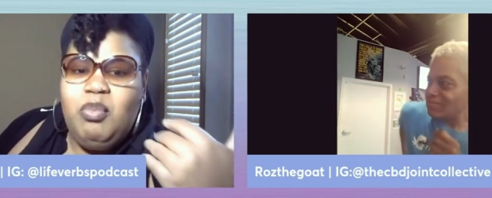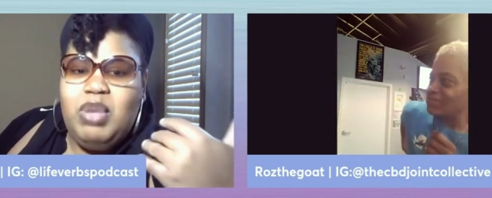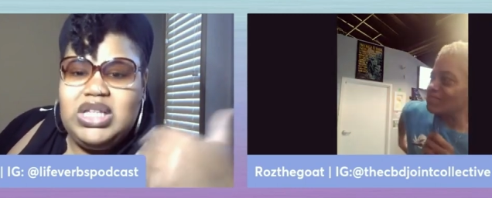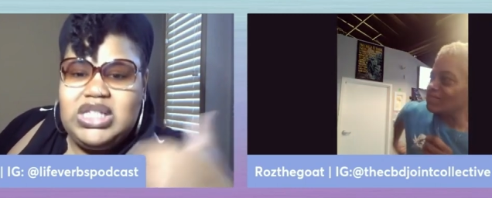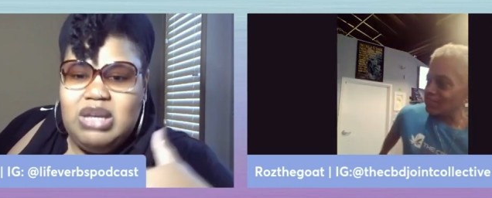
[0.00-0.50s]

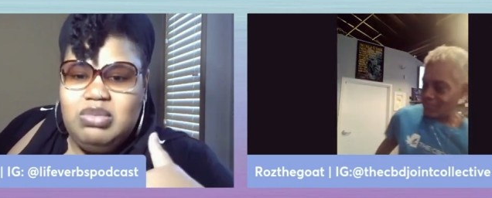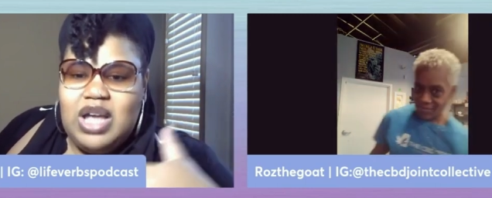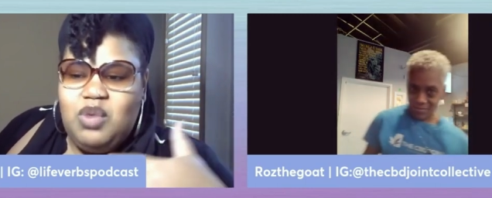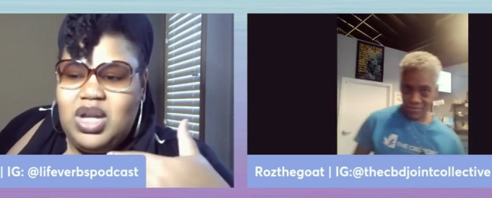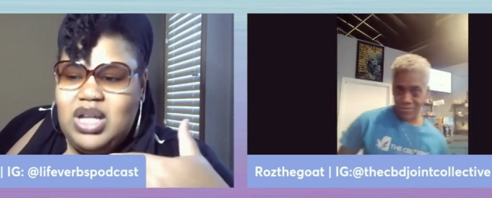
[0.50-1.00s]
Speaker 1: but it seems
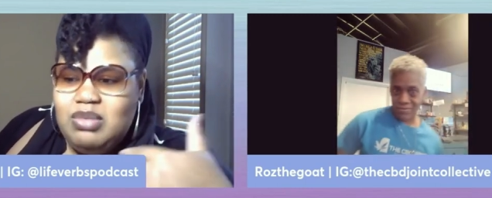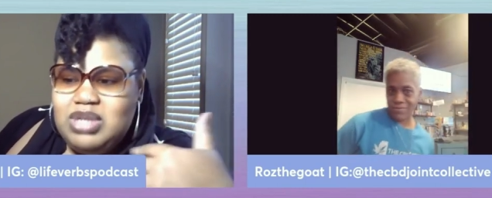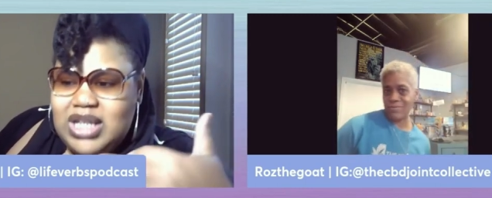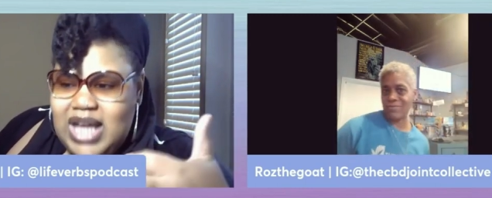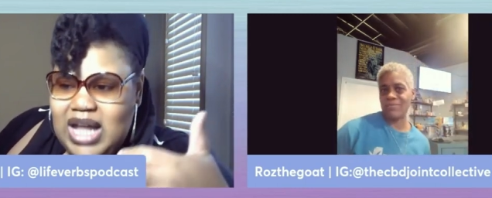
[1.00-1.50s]
like when it
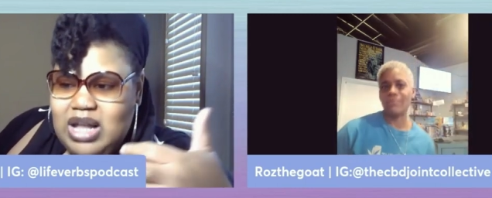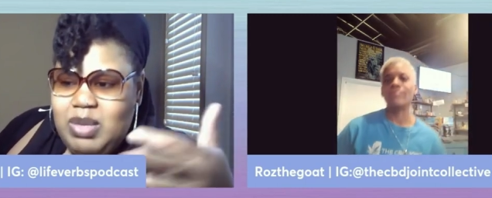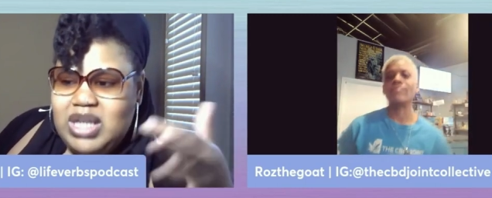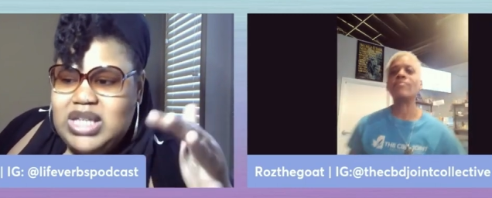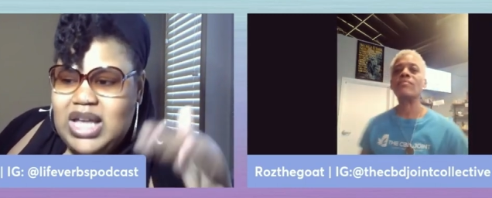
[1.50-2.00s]
comes to
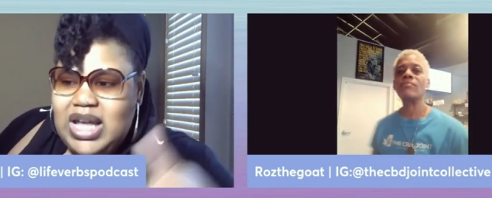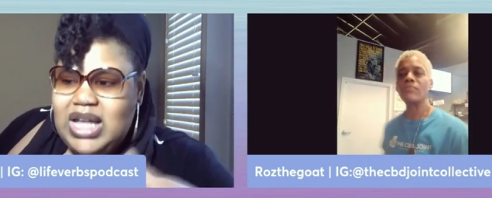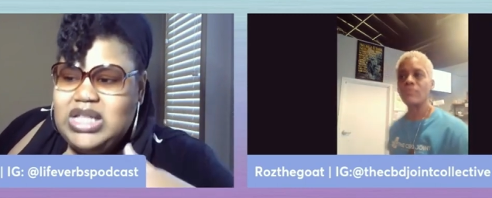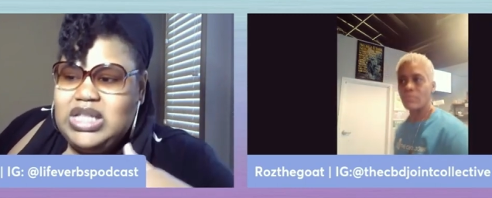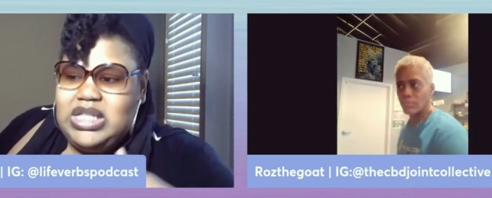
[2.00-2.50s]
cannabis,
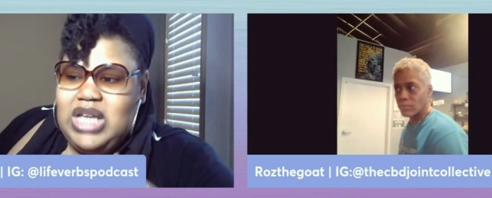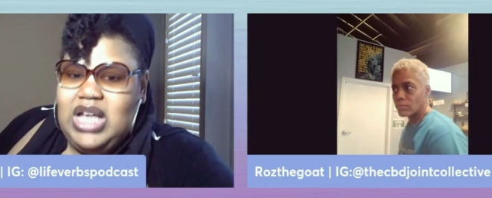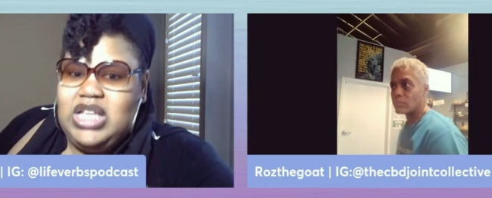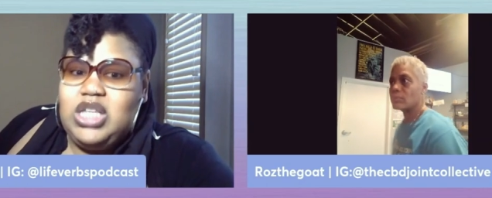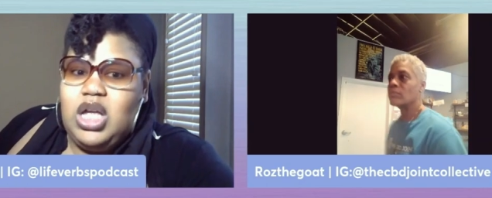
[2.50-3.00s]
it
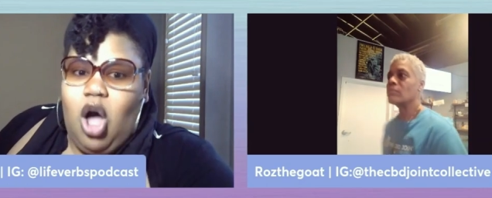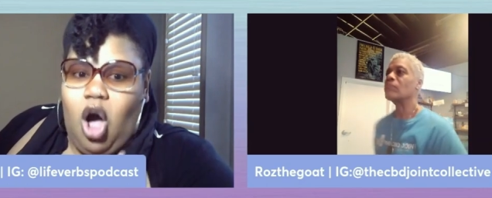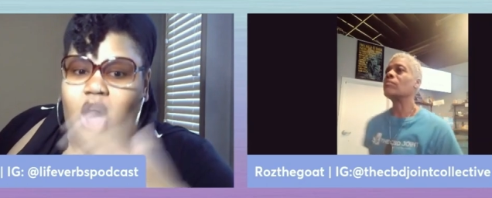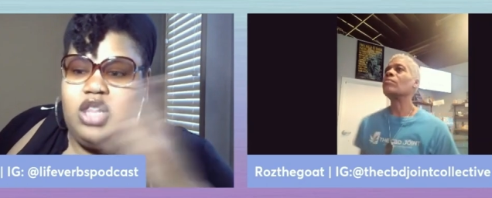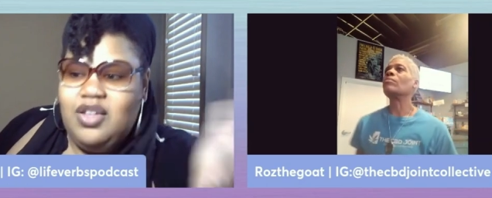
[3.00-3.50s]
does
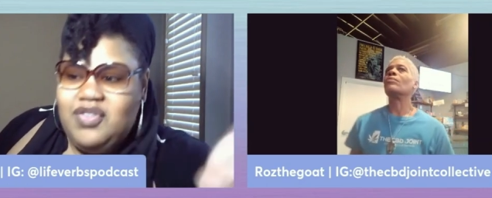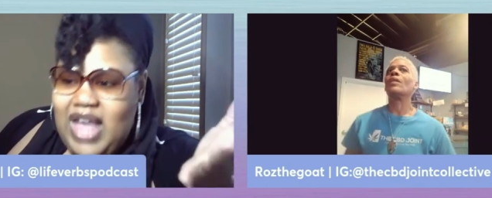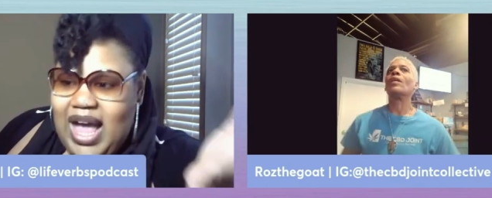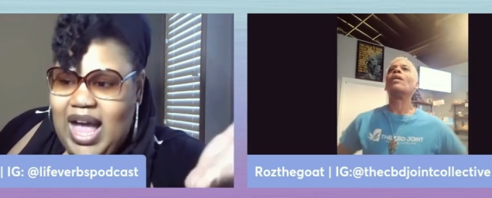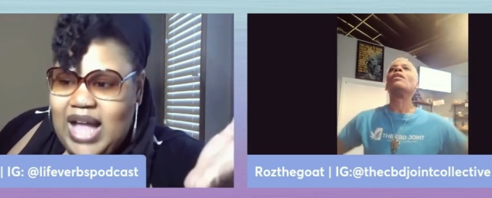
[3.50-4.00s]
all of
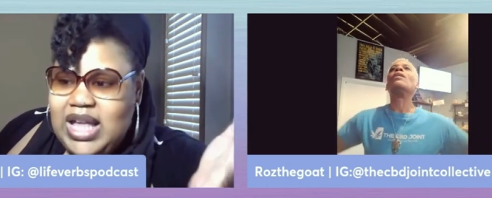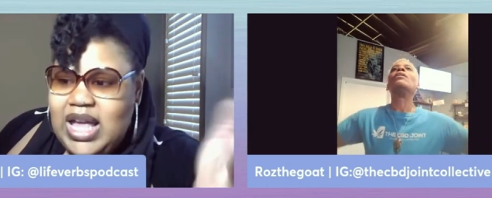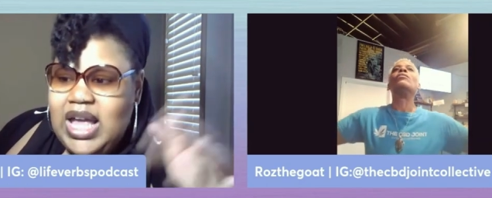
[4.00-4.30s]
that